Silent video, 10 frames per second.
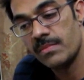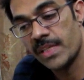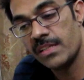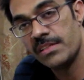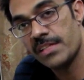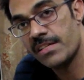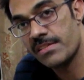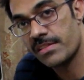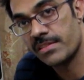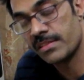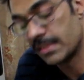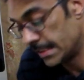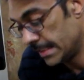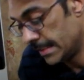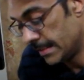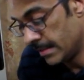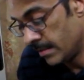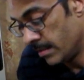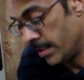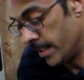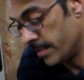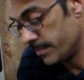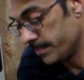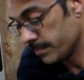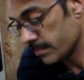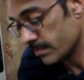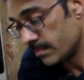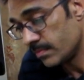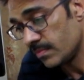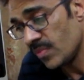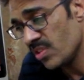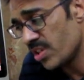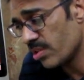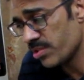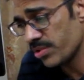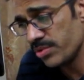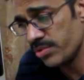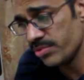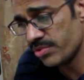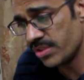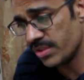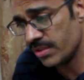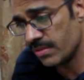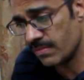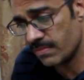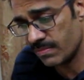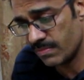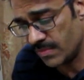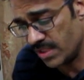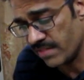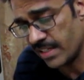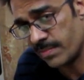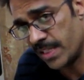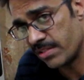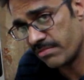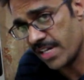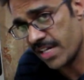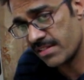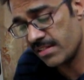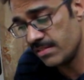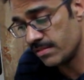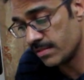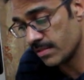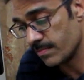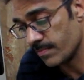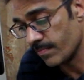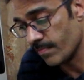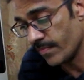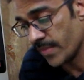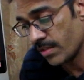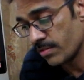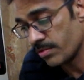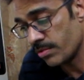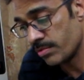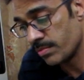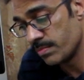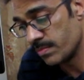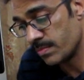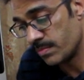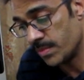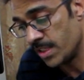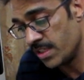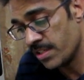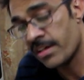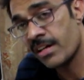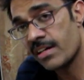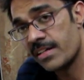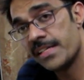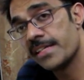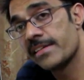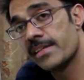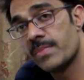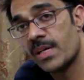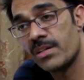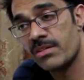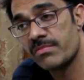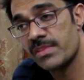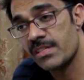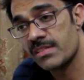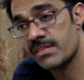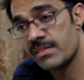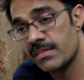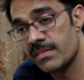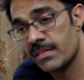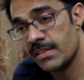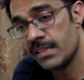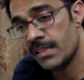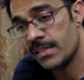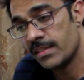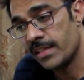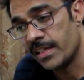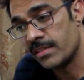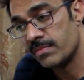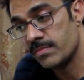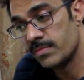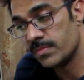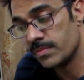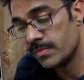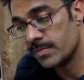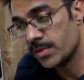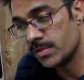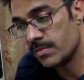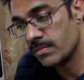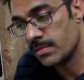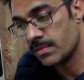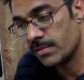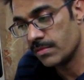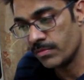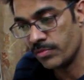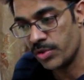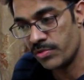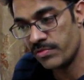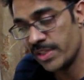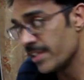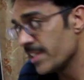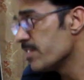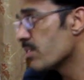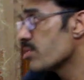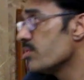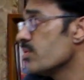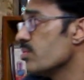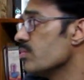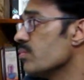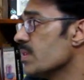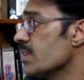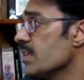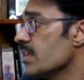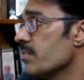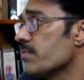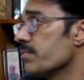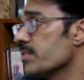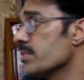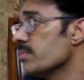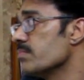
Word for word: many cancers. And they're also used uh, in development of vaccines. So they are integral part of us. And we really don't know if uh,